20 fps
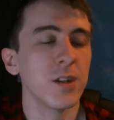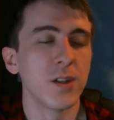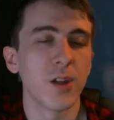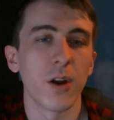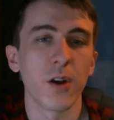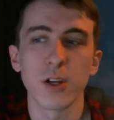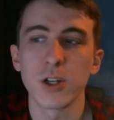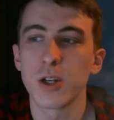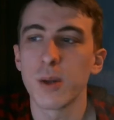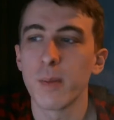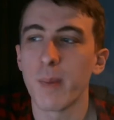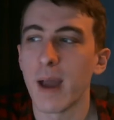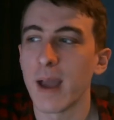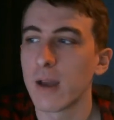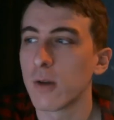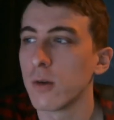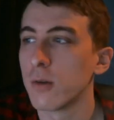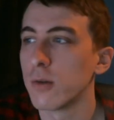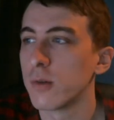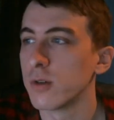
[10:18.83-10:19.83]
Turkish
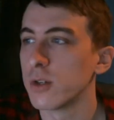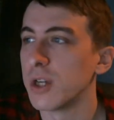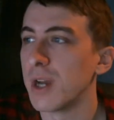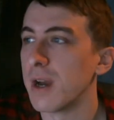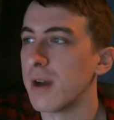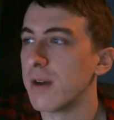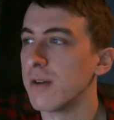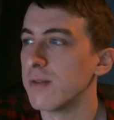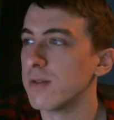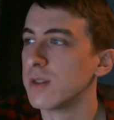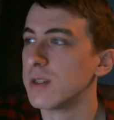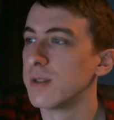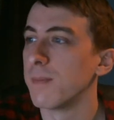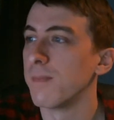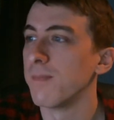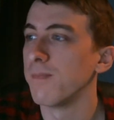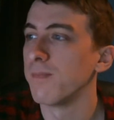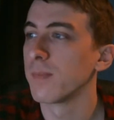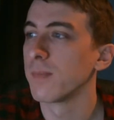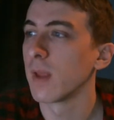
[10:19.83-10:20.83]
Tobacco
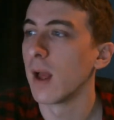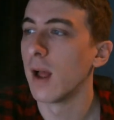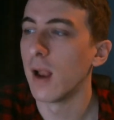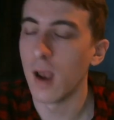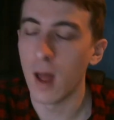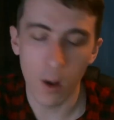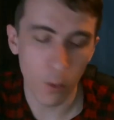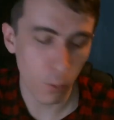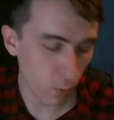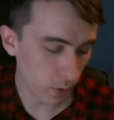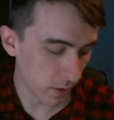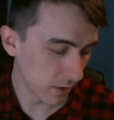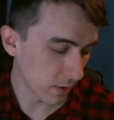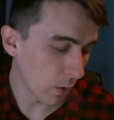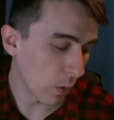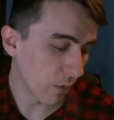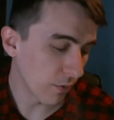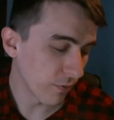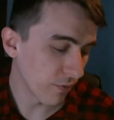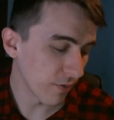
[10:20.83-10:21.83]
shares a lot with
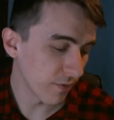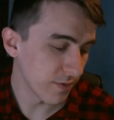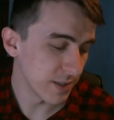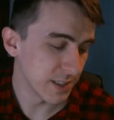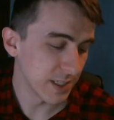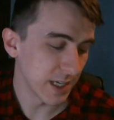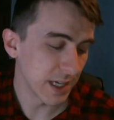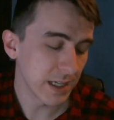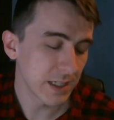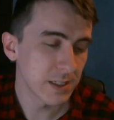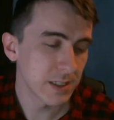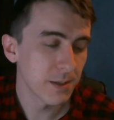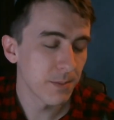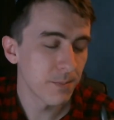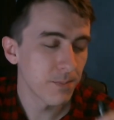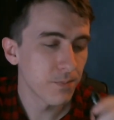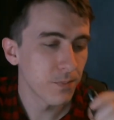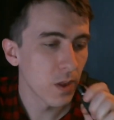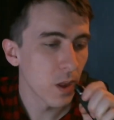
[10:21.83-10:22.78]
Torque 56.